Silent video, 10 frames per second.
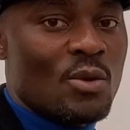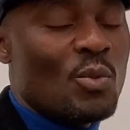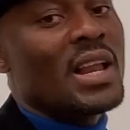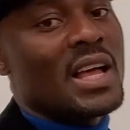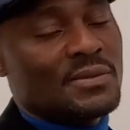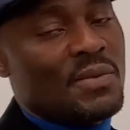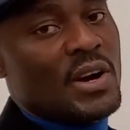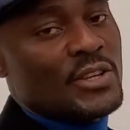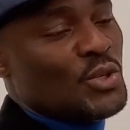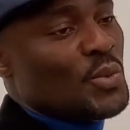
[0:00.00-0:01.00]
Well, as
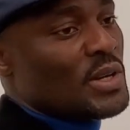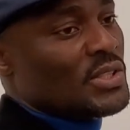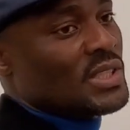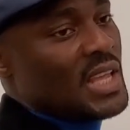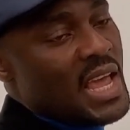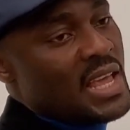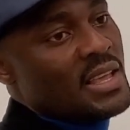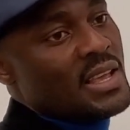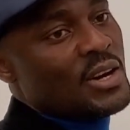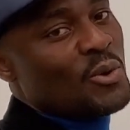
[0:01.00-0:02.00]
far as you want to
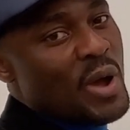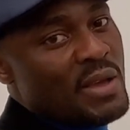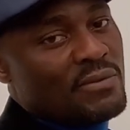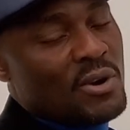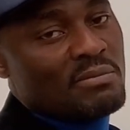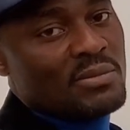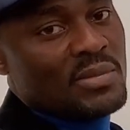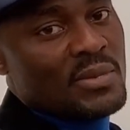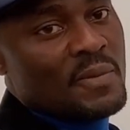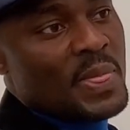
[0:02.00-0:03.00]
stay away from
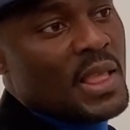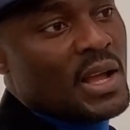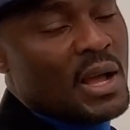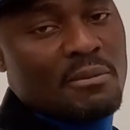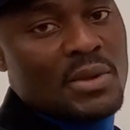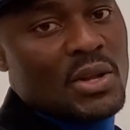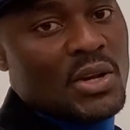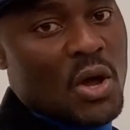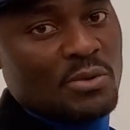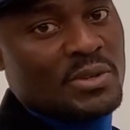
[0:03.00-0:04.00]
uh,
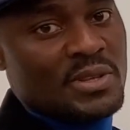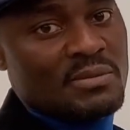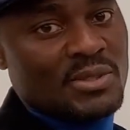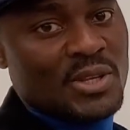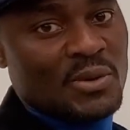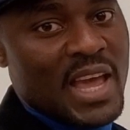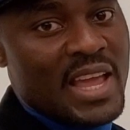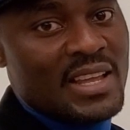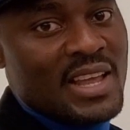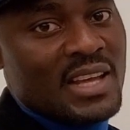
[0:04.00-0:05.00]
logarithms,
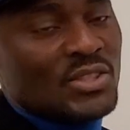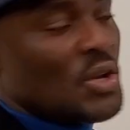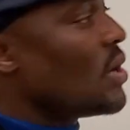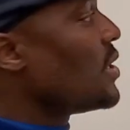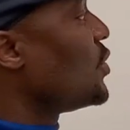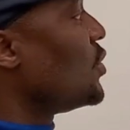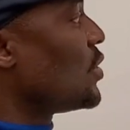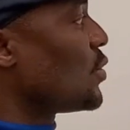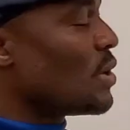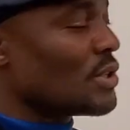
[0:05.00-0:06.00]
okay? As long as you
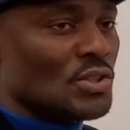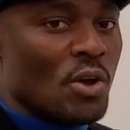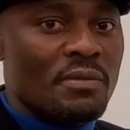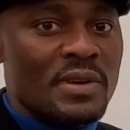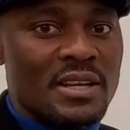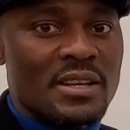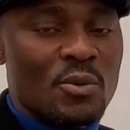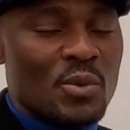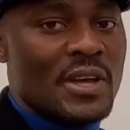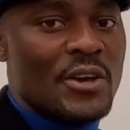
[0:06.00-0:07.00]
just want to solve it
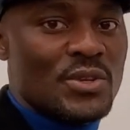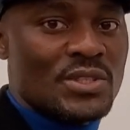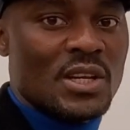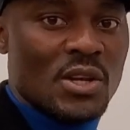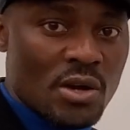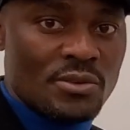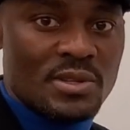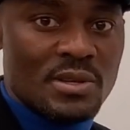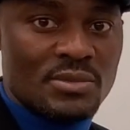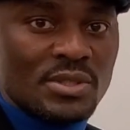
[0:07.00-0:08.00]
without using
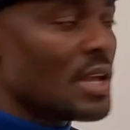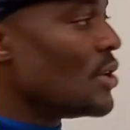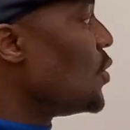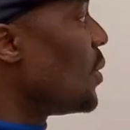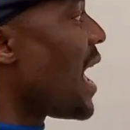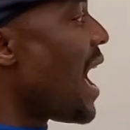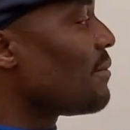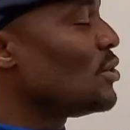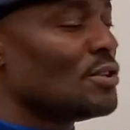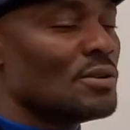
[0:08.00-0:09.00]
logarithms, you'll
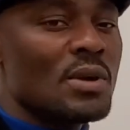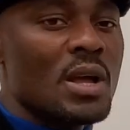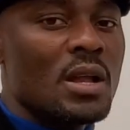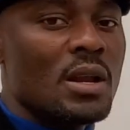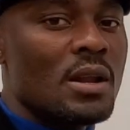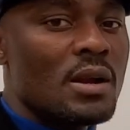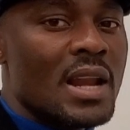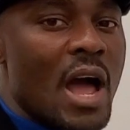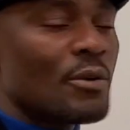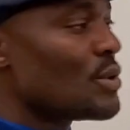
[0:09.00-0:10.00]
have to
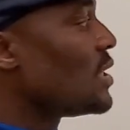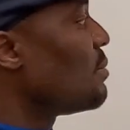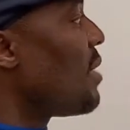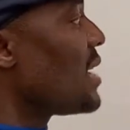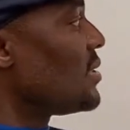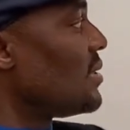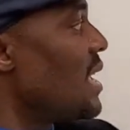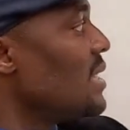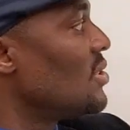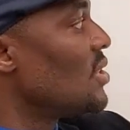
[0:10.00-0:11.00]
learn how to express
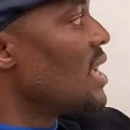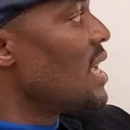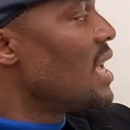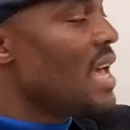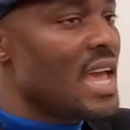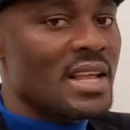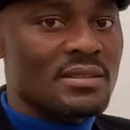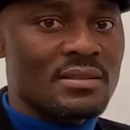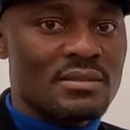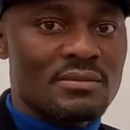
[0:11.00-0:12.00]
things
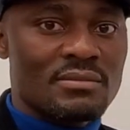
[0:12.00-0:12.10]
in